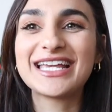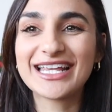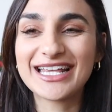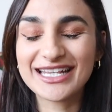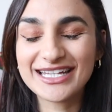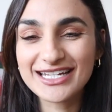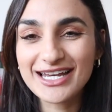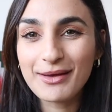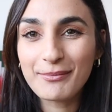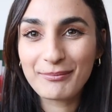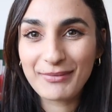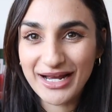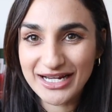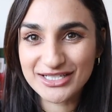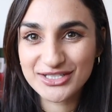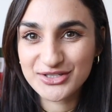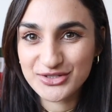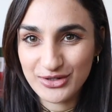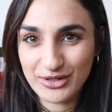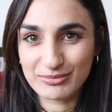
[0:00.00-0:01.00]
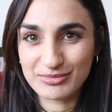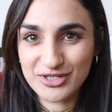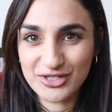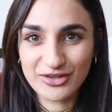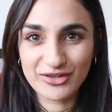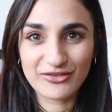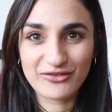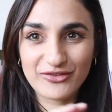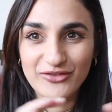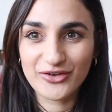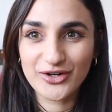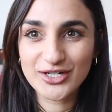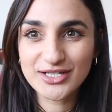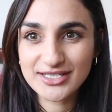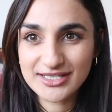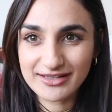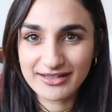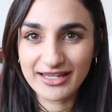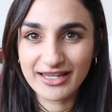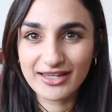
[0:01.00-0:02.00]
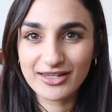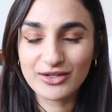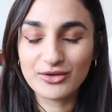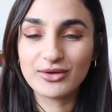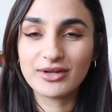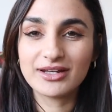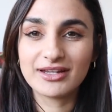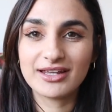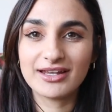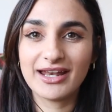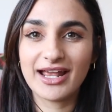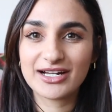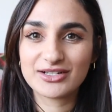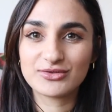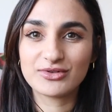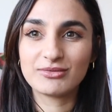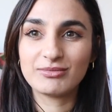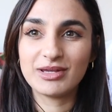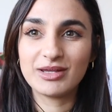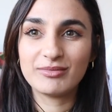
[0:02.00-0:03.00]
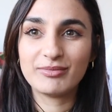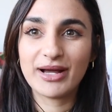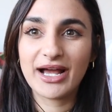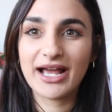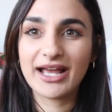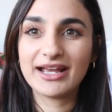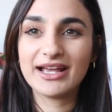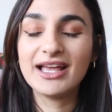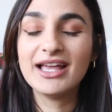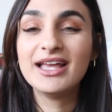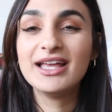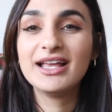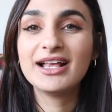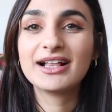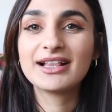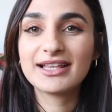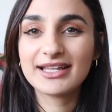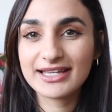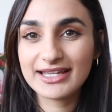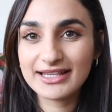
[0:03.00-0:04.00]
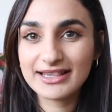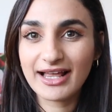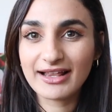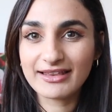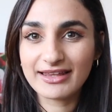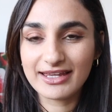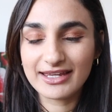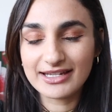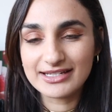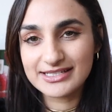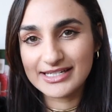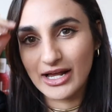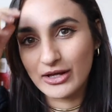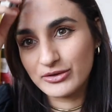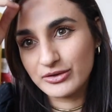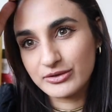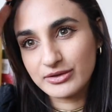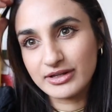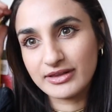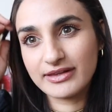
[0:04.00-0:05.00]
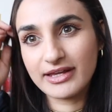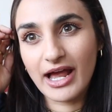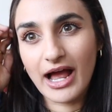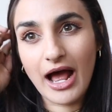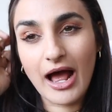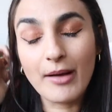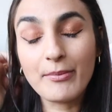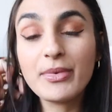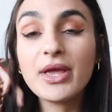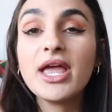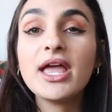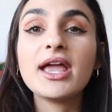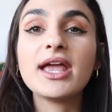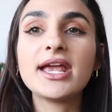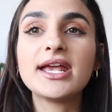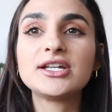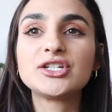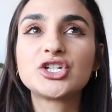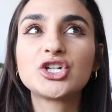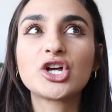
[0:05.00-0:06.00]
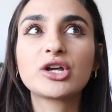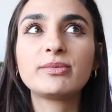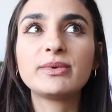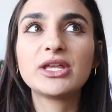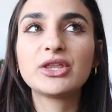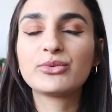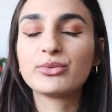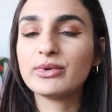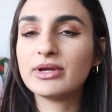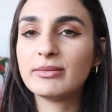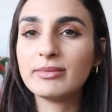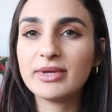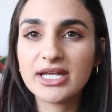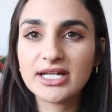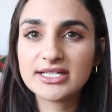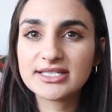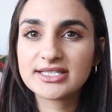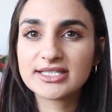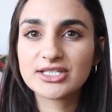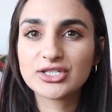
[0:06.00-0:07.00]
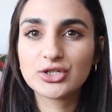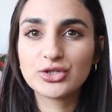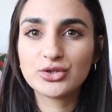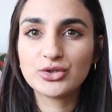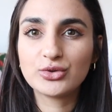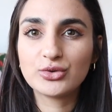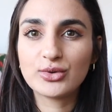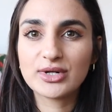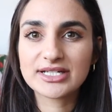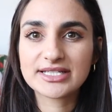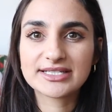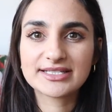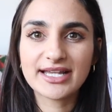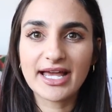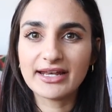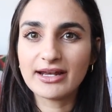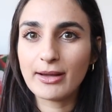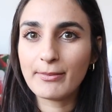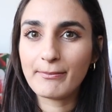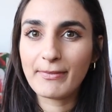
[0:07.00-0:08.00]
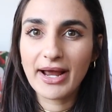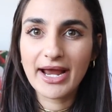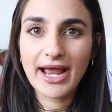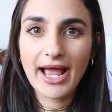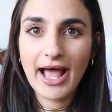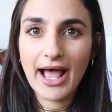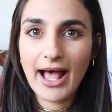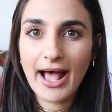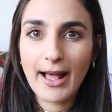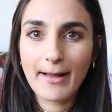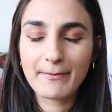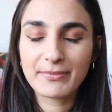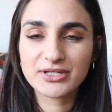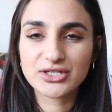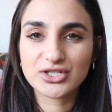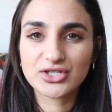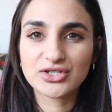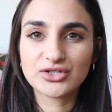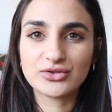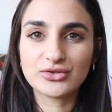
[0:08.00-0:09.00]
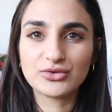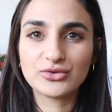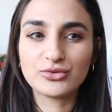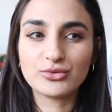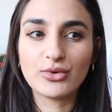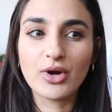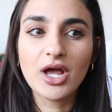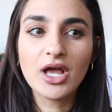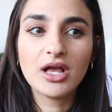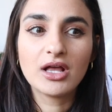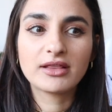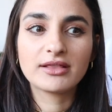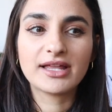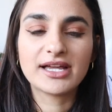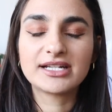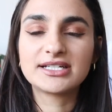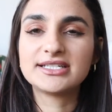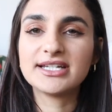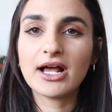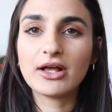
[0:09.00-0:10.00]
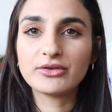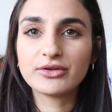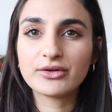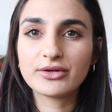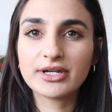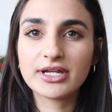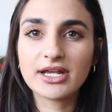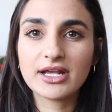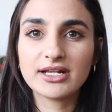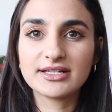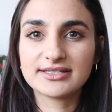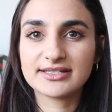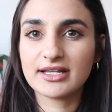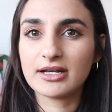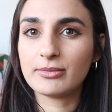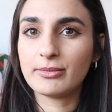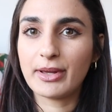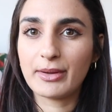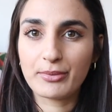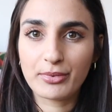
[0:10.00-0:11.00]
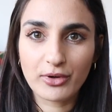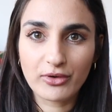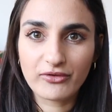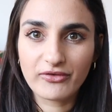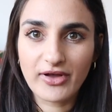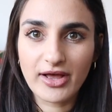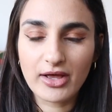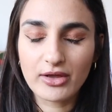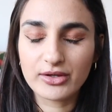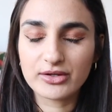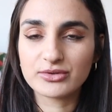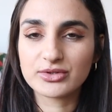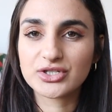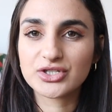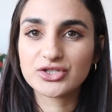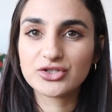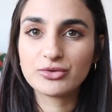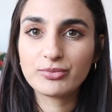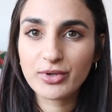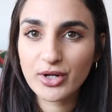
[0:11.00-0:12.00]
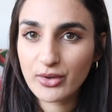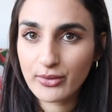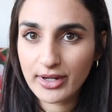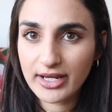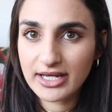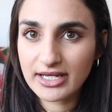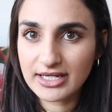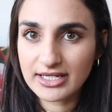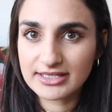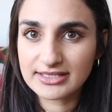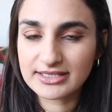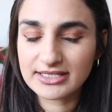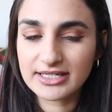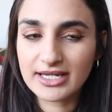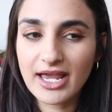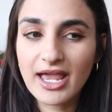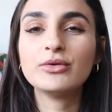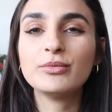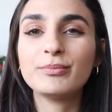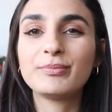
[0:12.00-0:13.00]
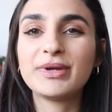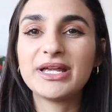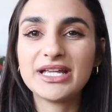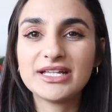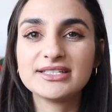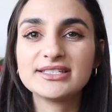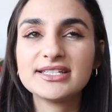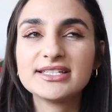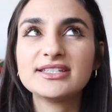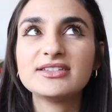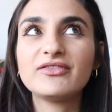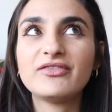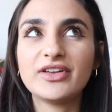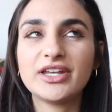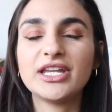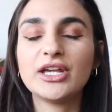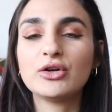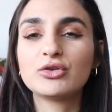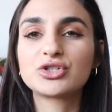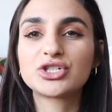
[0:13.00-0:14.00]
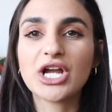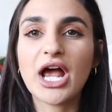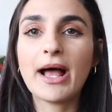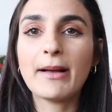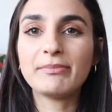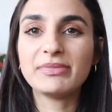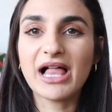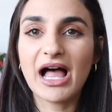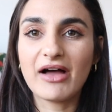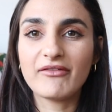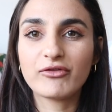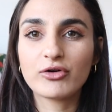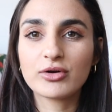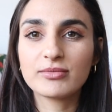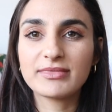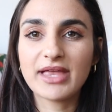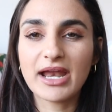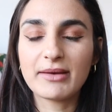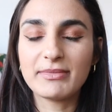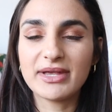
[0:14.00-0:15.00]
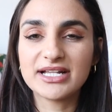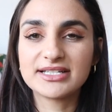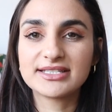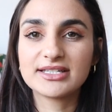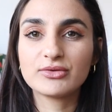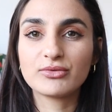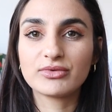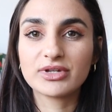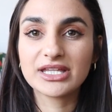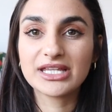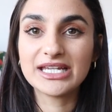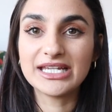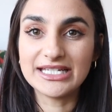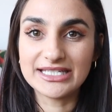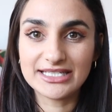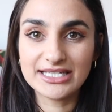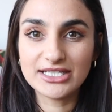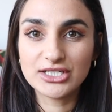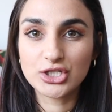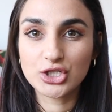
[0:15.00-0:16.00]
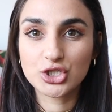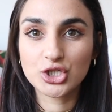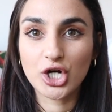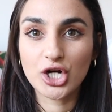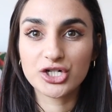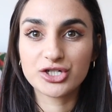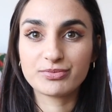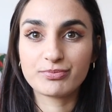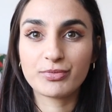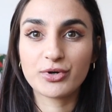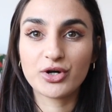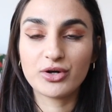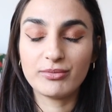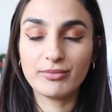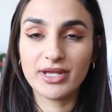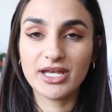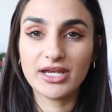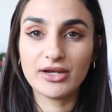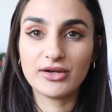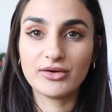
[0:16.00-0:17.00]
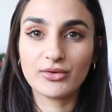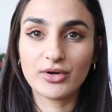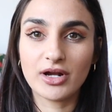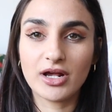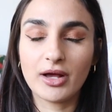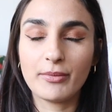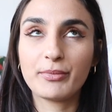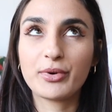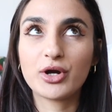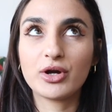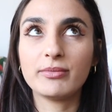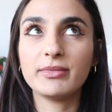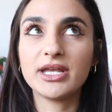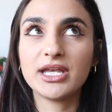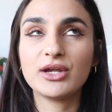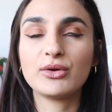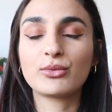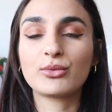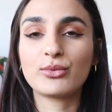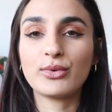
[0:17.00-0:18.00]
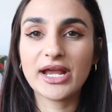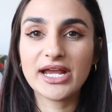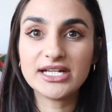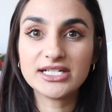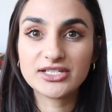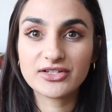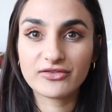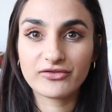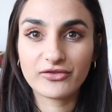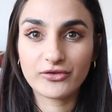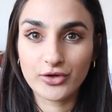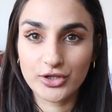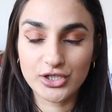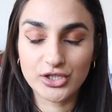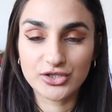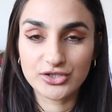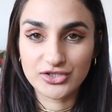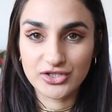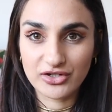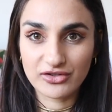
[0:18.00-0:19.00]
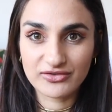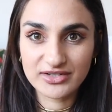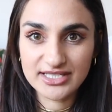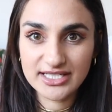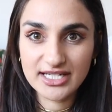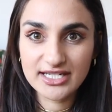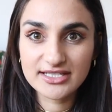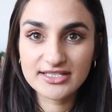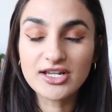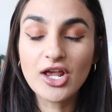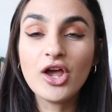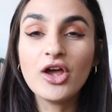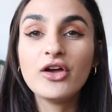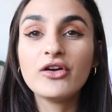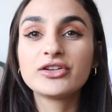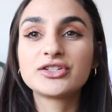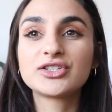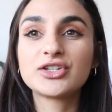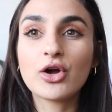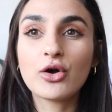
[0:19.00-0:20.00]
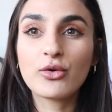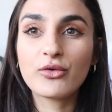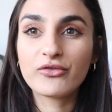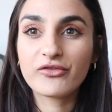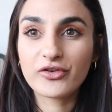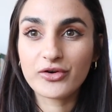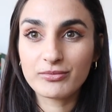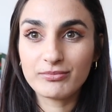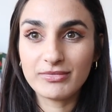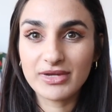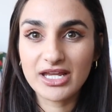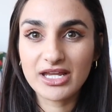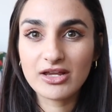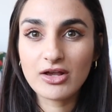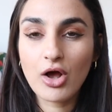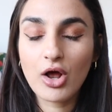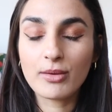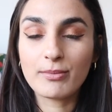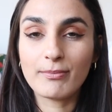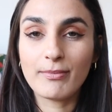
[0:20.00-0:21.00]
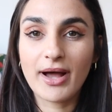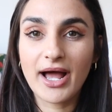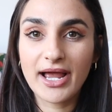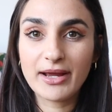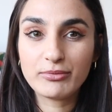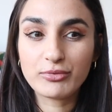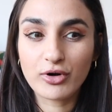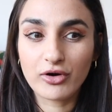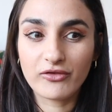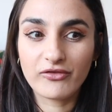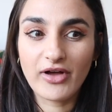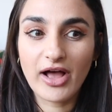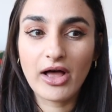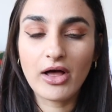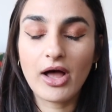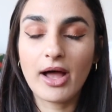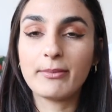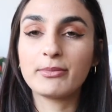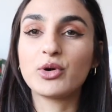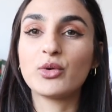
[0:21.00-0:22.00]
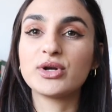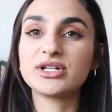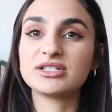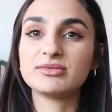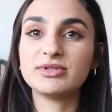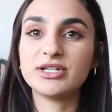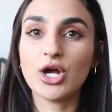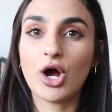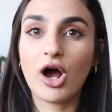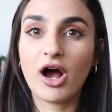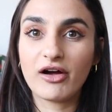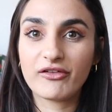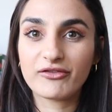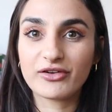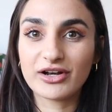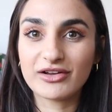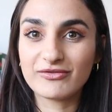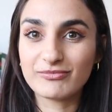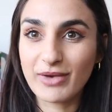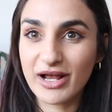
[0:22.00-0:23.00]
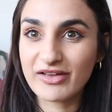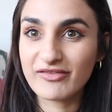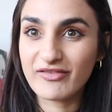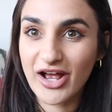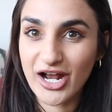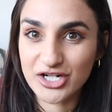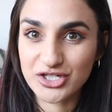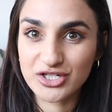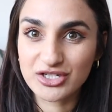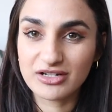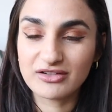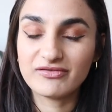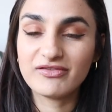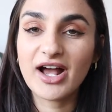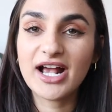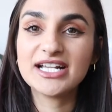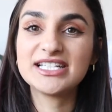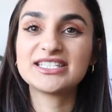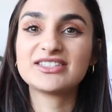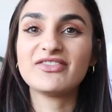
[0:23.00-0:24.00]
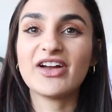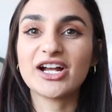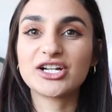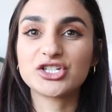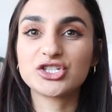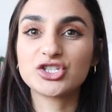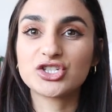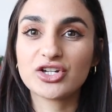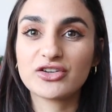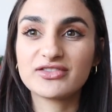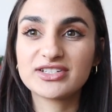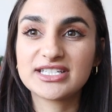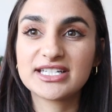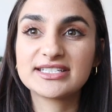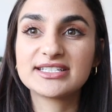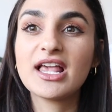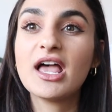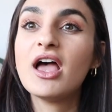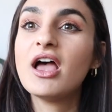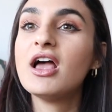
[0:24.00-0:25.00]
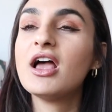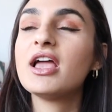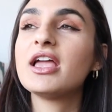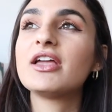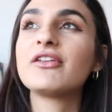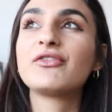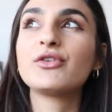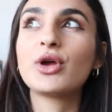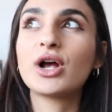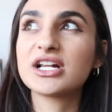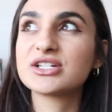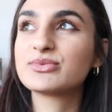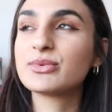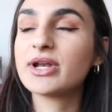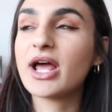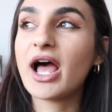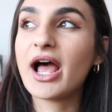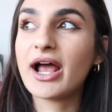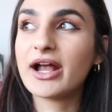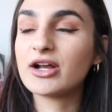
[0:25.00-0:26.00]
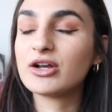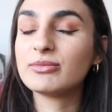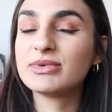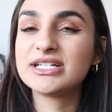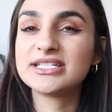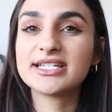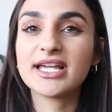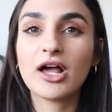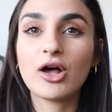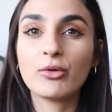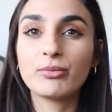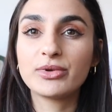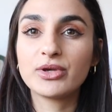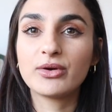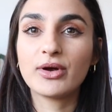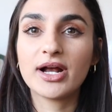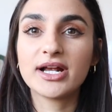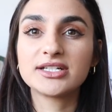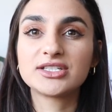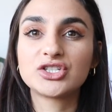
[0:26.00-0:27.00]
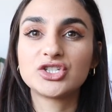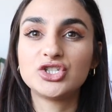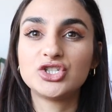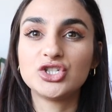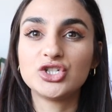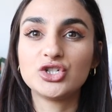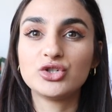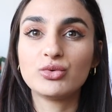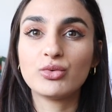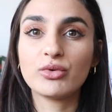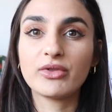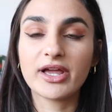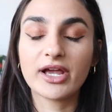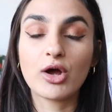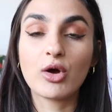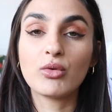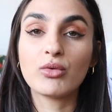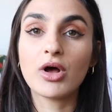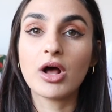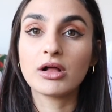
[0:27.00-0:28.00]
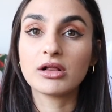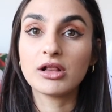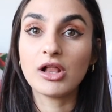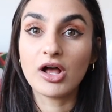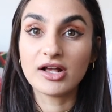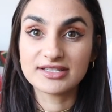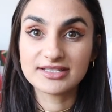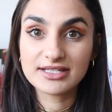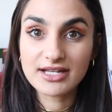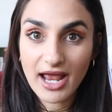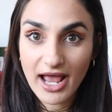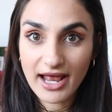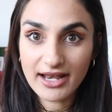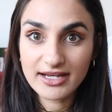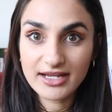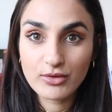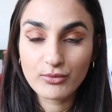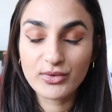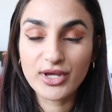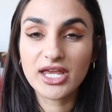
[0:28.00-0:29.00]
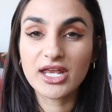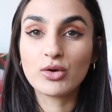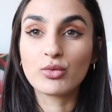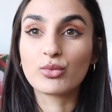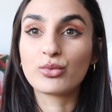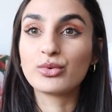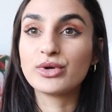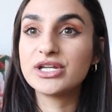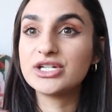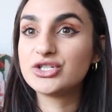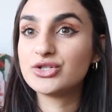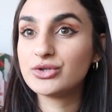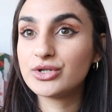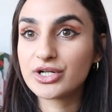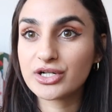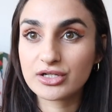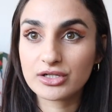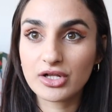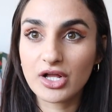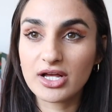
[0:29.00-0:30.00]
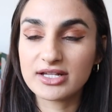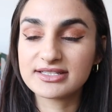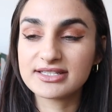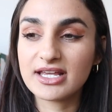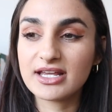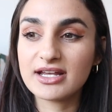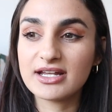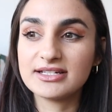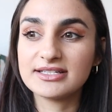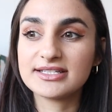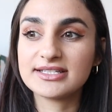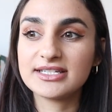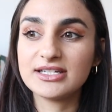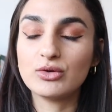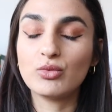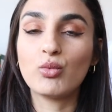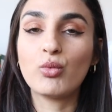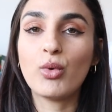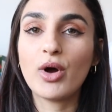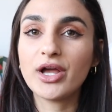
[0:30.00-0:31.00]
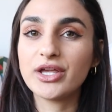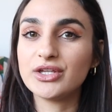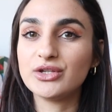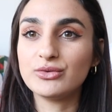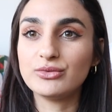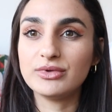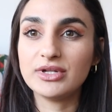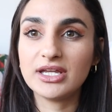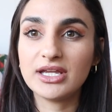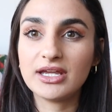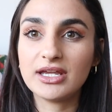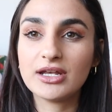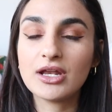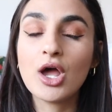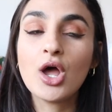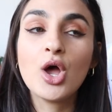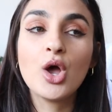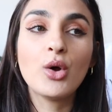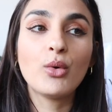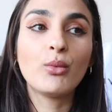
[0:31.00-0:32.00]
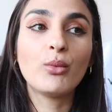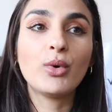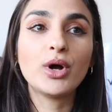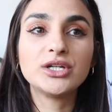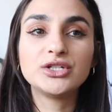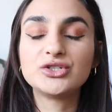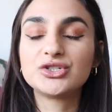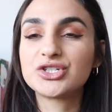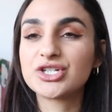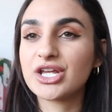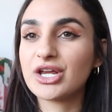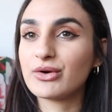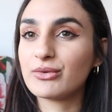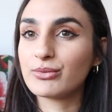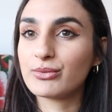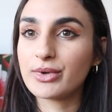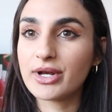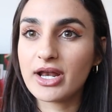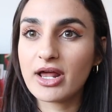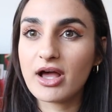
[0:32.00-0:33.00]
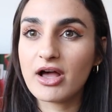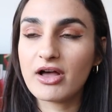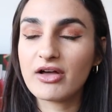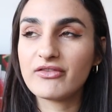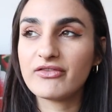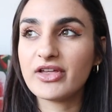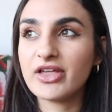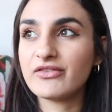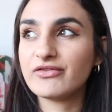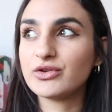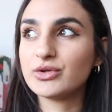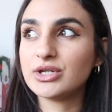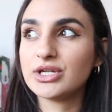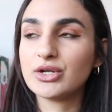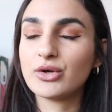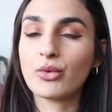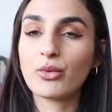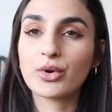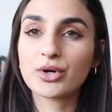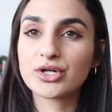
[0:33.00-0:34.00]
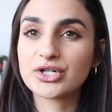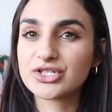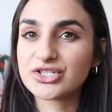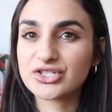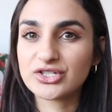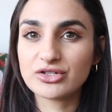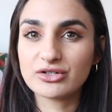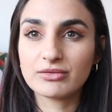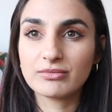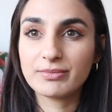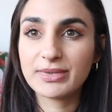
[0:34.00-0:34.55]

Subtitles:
in my description, the first link. You can connect with me by clicking that link and downloading the app. It took me 3 minutes to set up my app, to like download it and set up my profile. It was super quick and easy. Beans is a video chat platform that makes it really easy to charge a per minute rate for your services. So for me, on my profile, I'm going to be offering my fashion advice, fashion services. If you guys want to hire me to help you guys do like a closet edit, we can redo your closet and see what you need, what you should get rid of, if you need to order certain